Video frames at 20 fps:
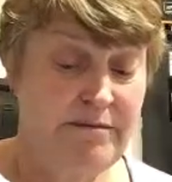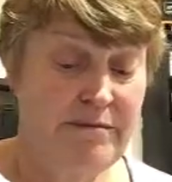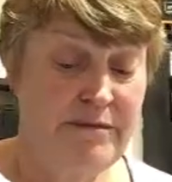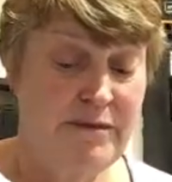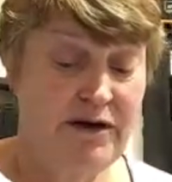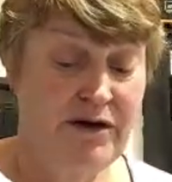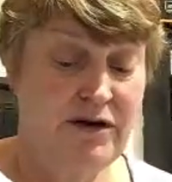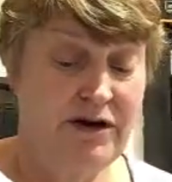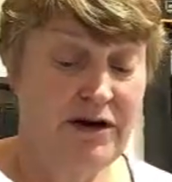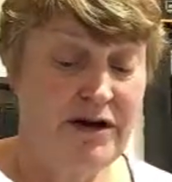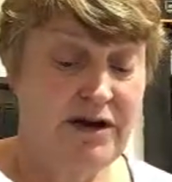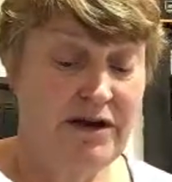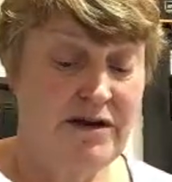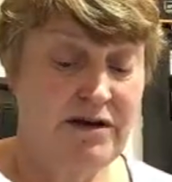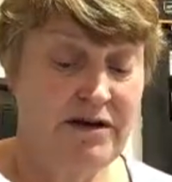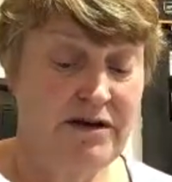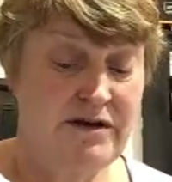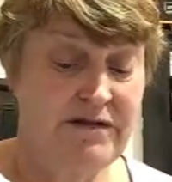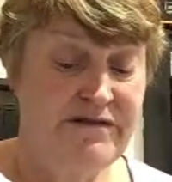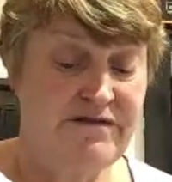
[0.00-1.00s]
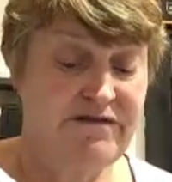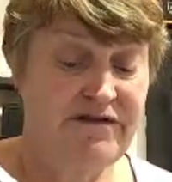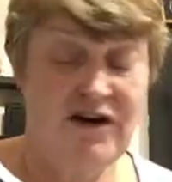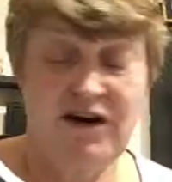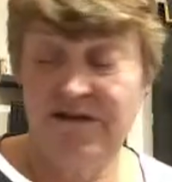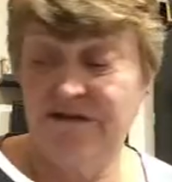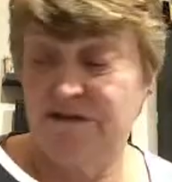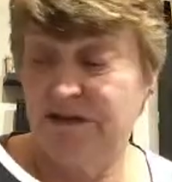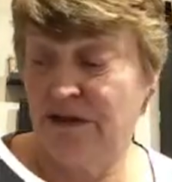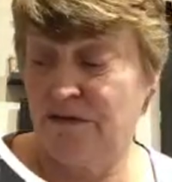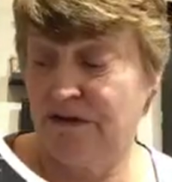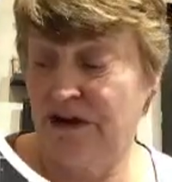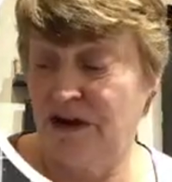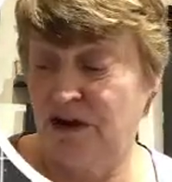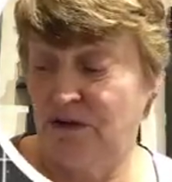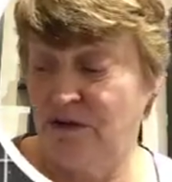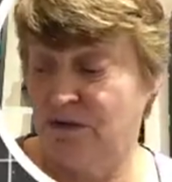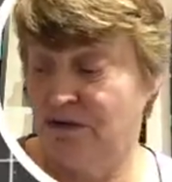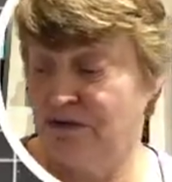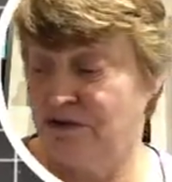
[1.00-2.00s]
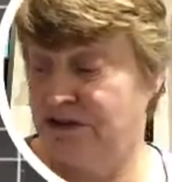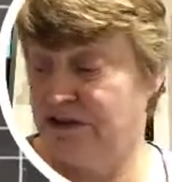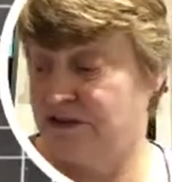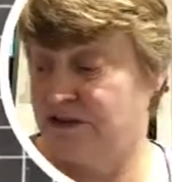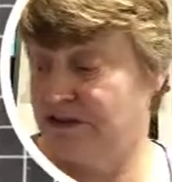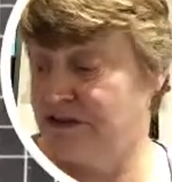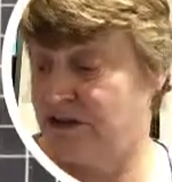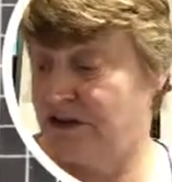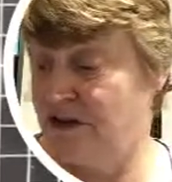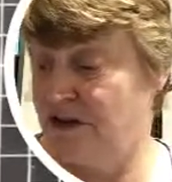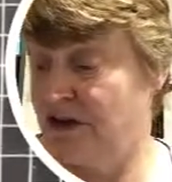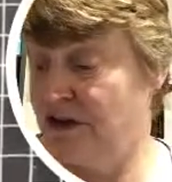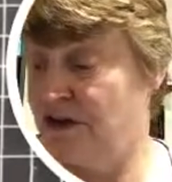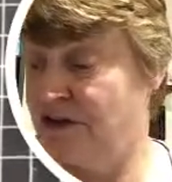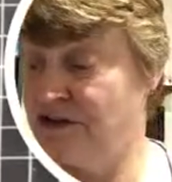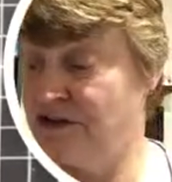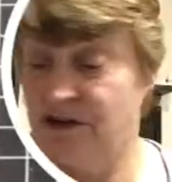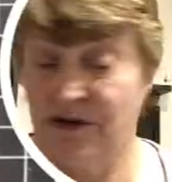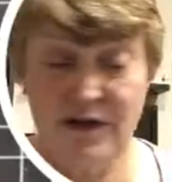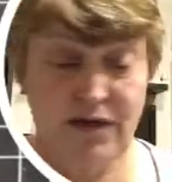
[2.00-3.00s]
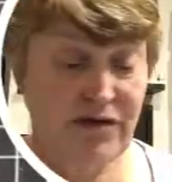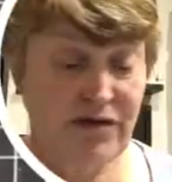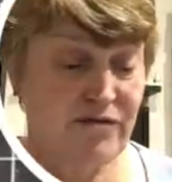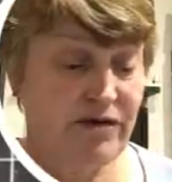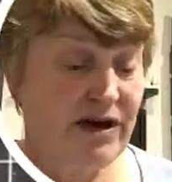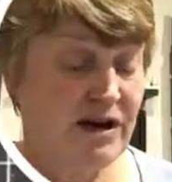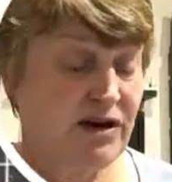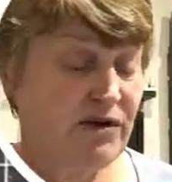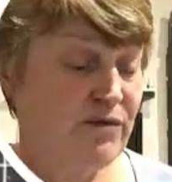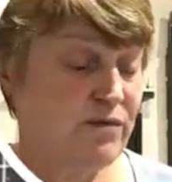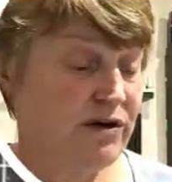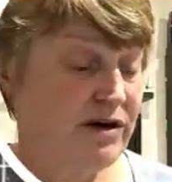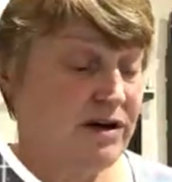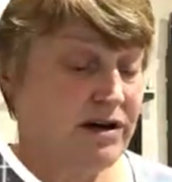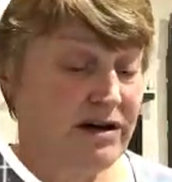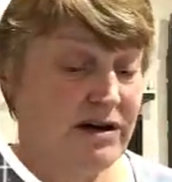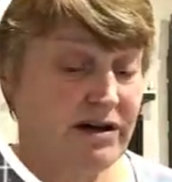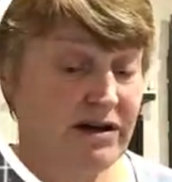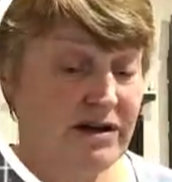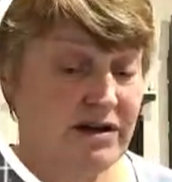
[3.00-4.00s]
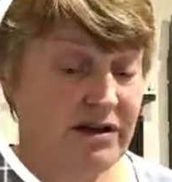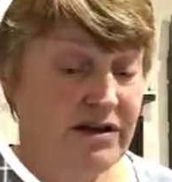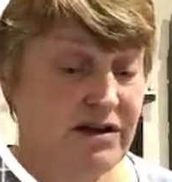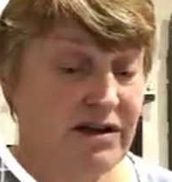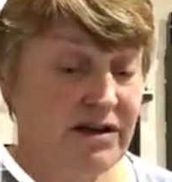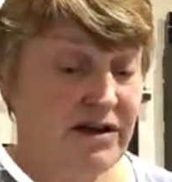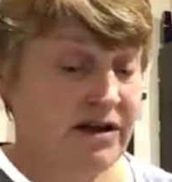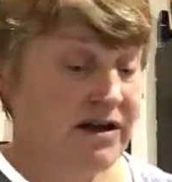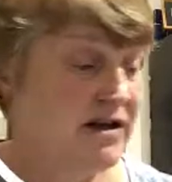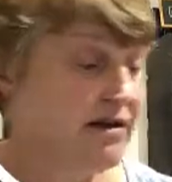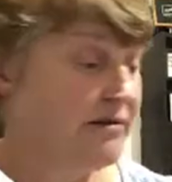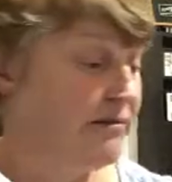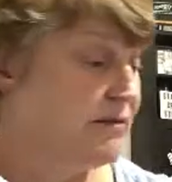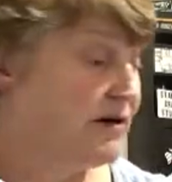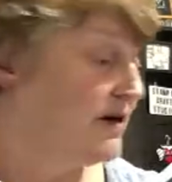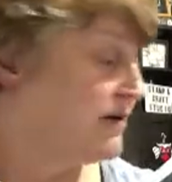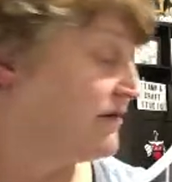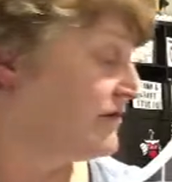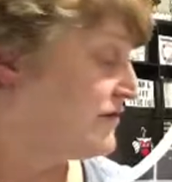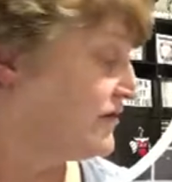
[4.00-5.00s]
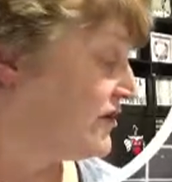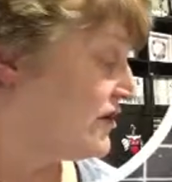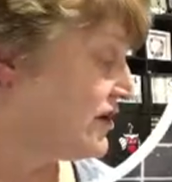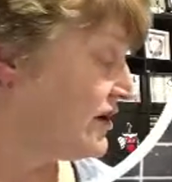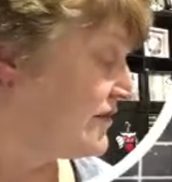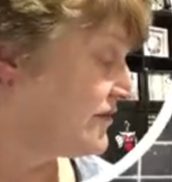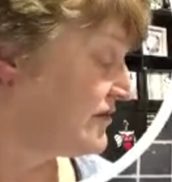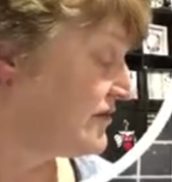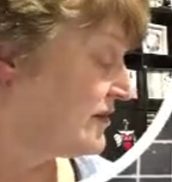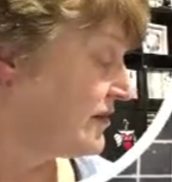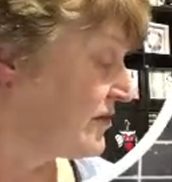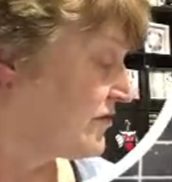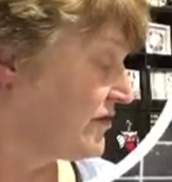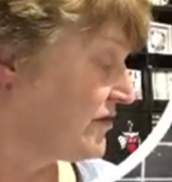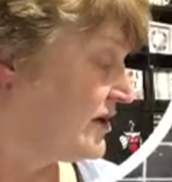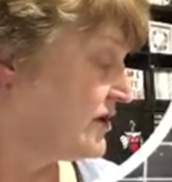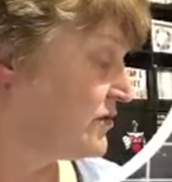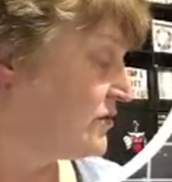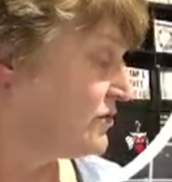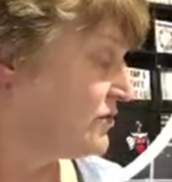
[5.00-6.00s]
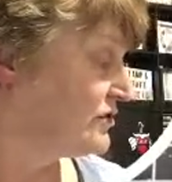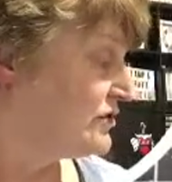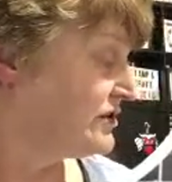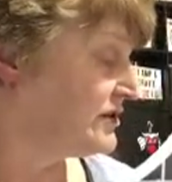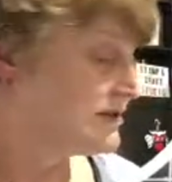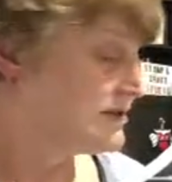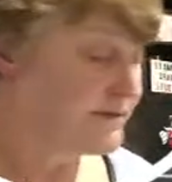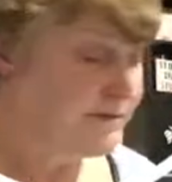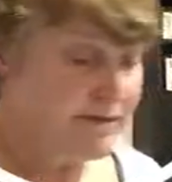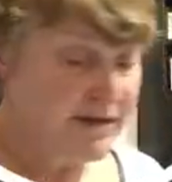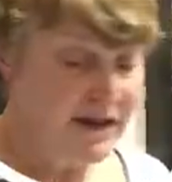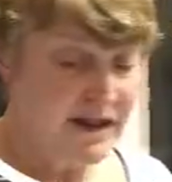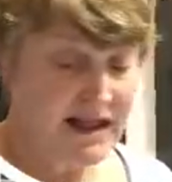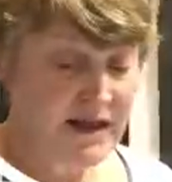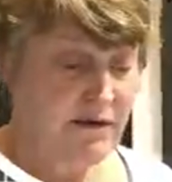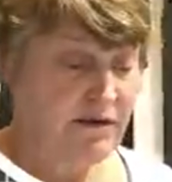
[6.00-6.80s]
by 5 3/4. So 3 1 by 5 3/4.